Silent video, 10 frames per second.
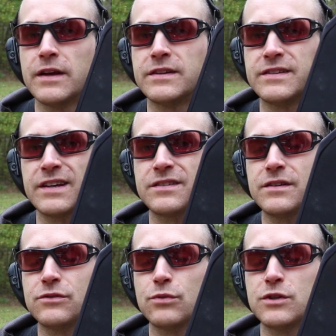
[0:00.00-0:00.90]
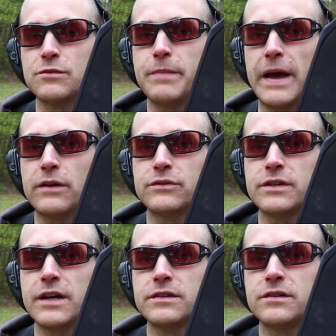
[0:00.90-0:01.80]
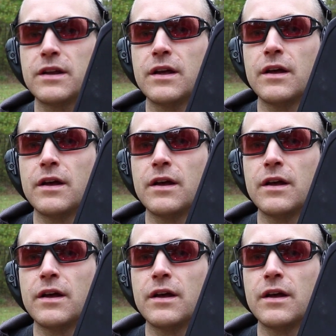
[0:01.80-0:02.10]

to test these rigid panels against.